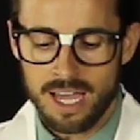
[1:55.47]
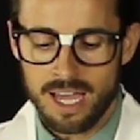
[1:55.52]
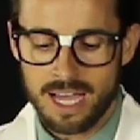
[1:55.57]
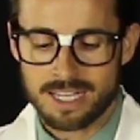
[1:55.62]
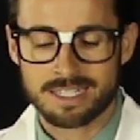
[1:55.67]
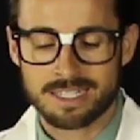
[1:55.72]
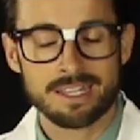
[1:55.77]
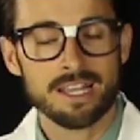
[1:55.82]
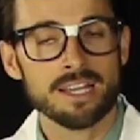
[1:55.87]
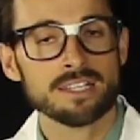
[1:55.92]
has
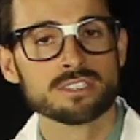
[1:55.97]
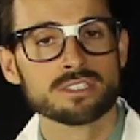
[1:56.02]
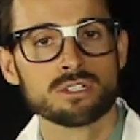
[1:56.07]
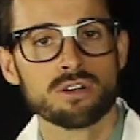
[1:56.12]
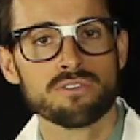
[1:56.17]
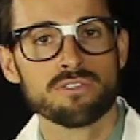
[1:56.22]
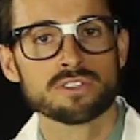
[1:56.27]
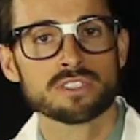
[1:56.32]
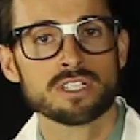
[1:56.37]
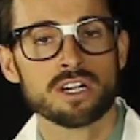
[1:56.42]
less
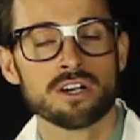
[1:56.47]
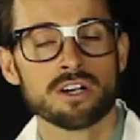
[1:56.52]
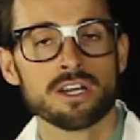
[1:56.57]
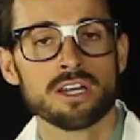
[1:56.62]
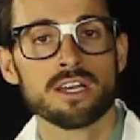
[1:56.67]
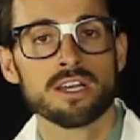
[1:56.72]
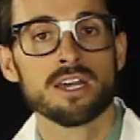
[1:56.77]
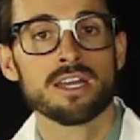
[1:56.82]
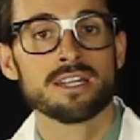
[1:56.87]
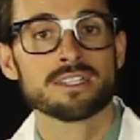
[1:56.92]
surface
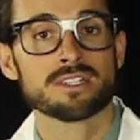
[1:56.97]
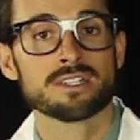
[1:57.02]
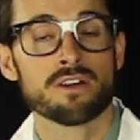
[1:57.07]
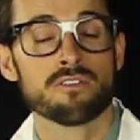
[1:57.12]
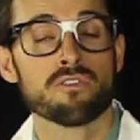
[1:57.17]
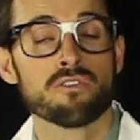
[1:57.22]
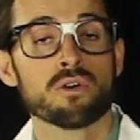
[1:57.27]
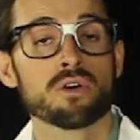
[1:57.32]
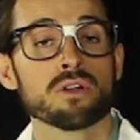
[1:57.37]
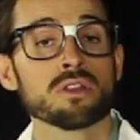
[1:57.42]
area and is
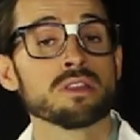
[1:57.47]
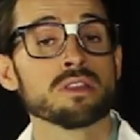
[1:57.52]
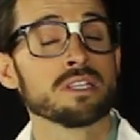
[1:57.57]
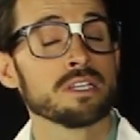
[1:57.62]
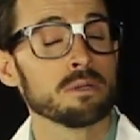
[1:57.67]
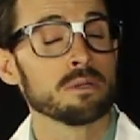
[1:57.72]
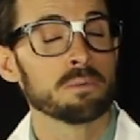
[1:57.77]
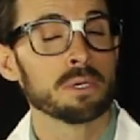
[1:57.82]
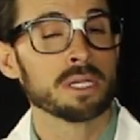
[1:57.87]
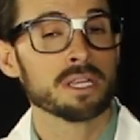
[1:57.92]
therefore a
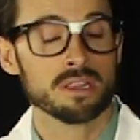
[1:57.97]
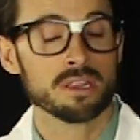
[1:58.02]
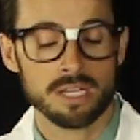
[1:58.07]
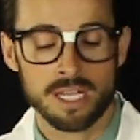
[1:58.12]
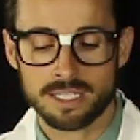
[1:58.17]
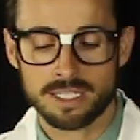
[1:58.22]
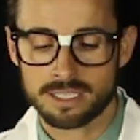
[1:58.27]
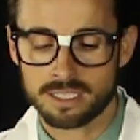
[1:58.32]
little bit less